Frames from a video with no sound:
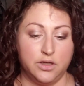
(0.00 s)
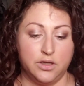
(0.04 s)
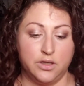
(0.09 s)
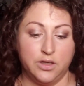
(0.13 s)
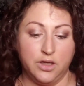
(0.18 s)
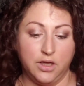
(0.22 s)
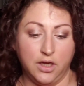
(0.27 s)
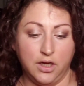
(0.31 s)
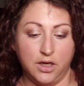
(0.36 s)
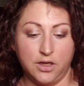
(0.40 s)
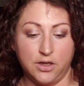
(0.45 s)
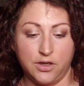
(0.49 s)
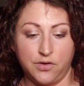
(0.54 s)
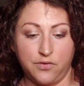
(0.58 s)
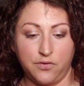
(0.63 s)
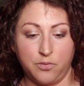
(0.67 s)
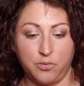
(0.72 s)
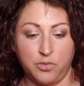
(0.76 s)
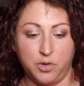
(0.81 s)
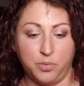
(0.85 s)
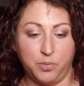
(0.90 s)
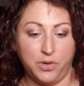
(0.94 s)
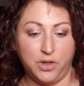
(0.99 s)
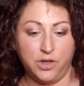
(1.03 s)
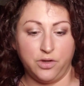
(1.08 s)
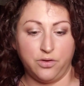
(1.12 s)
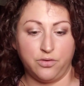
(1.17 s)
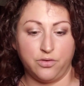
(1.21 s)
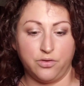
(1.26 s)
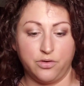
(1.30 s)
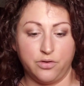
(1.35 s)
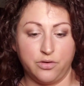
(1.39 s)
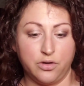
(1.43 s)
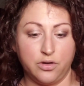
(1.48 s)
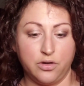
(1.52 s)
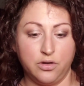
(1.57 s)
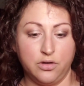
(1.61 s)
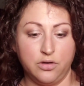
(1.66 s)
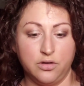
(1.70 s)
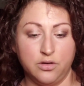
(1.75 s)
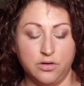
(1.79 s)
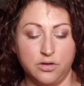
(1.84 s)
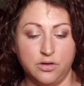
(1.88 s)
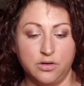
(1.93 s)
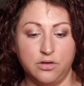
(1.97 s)
That is from the Pur
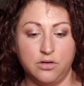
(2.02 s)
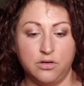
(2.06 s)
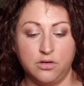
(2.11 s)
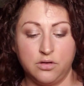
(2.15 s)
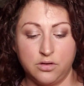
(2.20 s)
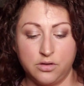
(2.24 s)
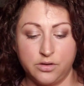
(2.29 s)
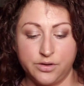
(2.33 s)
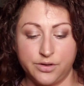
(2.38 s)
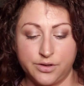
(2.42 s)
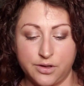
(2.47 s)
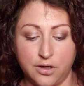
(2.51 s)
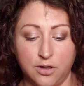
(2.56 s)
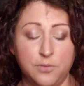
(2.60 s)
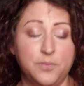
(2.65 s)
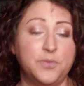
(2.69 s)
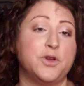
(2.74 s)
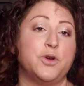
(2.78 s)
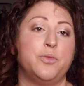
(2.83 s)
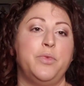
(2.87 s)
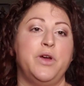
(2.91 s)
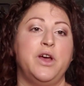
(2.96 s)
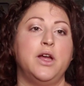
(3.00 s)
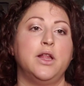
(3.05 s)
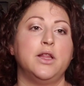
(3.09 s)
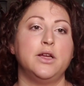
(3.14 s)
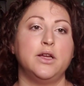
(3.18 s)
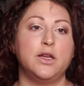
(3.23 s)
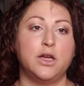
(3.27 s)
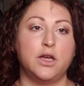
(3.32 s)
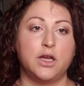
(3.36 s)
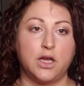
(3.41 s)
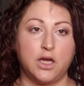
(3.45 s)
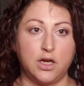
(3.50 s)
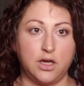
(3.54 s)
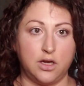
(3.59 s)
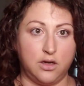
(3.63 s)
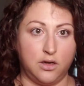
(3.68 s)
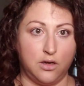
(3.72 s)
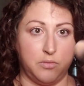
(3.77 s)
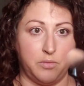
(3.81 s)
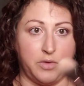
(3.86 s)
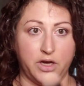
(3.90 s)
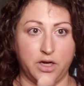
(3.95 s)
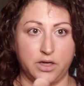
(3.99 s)
Sculptor palette. I got it
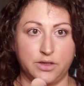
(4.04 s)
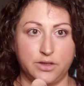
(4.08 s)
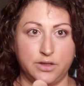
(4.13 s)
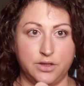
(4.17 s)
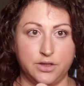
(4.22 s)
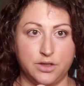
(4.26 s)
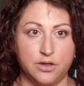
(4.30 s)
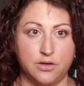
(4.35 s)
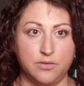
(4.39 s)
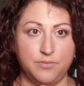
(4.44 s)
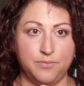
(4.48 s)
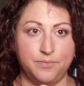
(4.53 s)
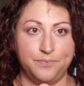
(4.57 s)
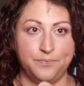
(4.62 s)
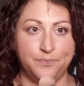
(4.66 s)
in BoxyCharm.